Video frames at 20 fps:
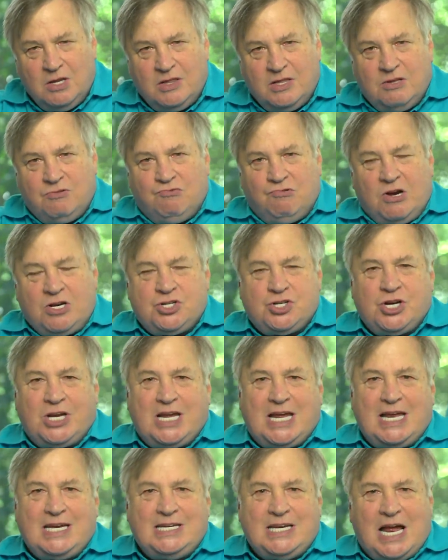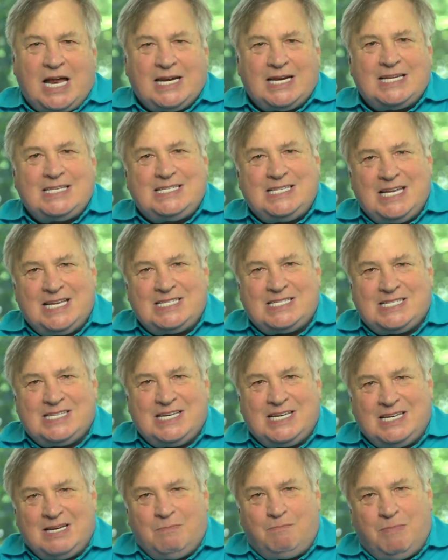That Russia cannot
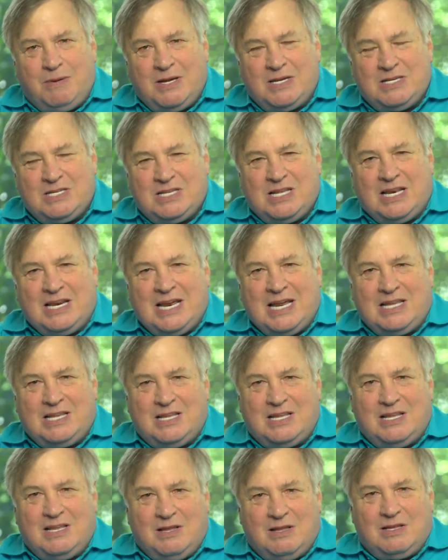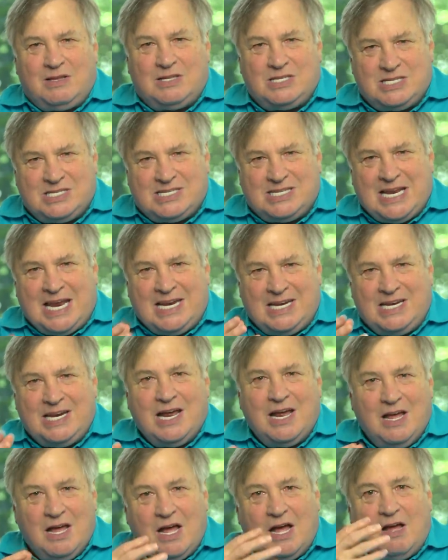exist in a state
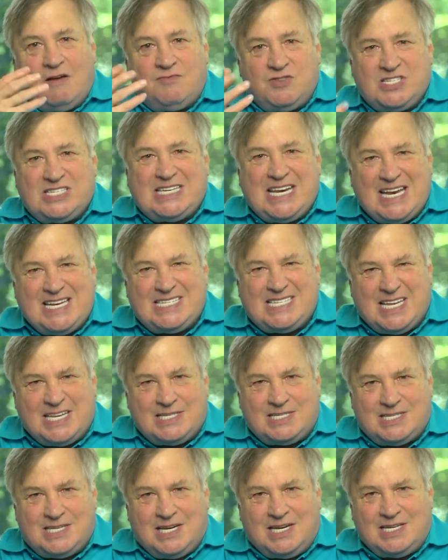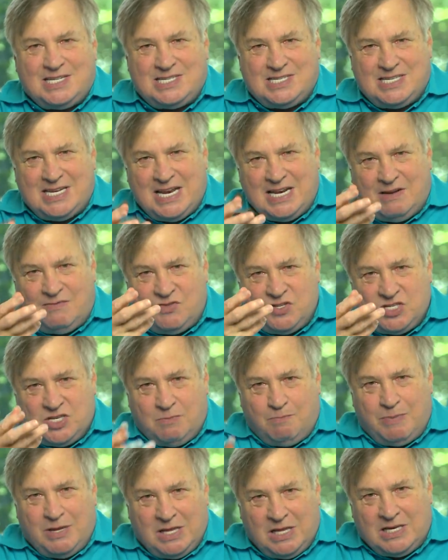of stasis, in a state of
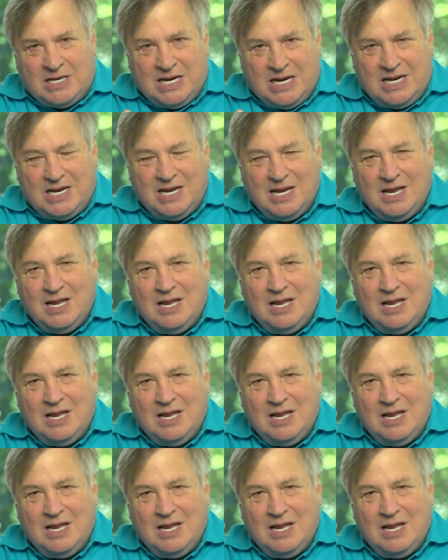stability,